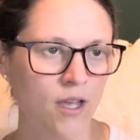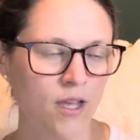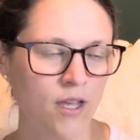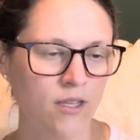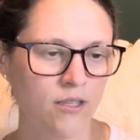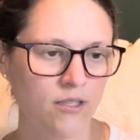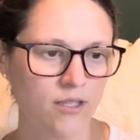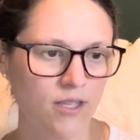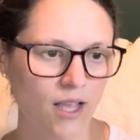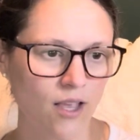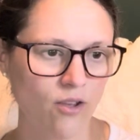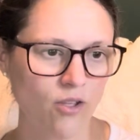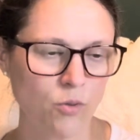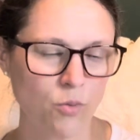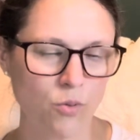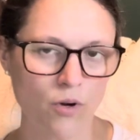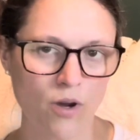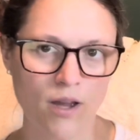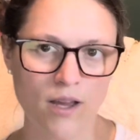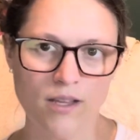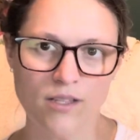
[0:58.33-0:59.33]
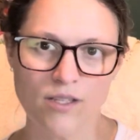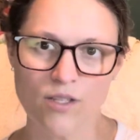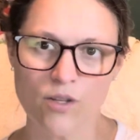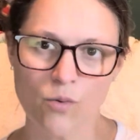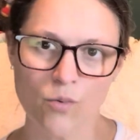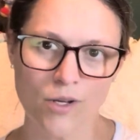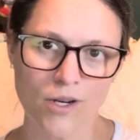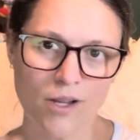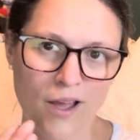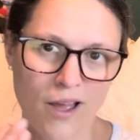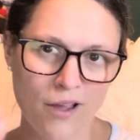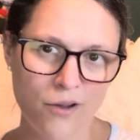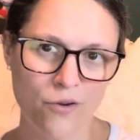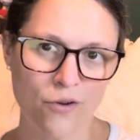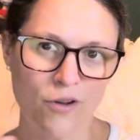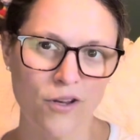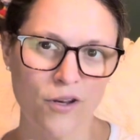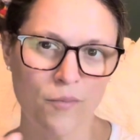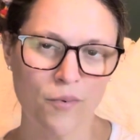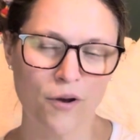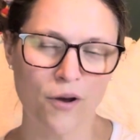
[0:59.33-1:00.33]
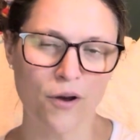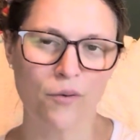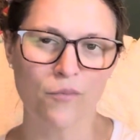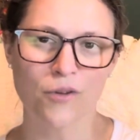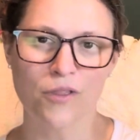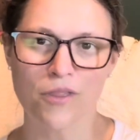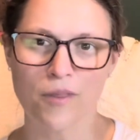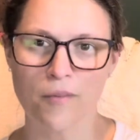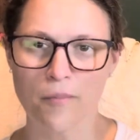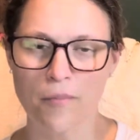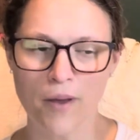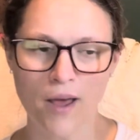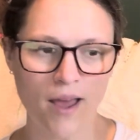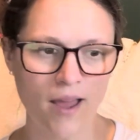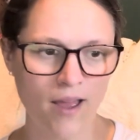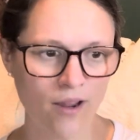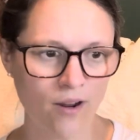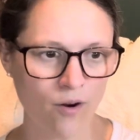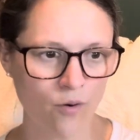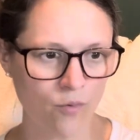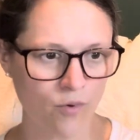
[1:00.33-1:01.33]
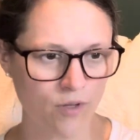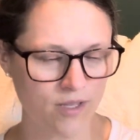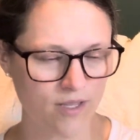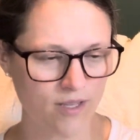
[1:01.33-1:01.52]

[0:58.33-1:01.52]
Sales price, so what I agreed upon with the buyer, was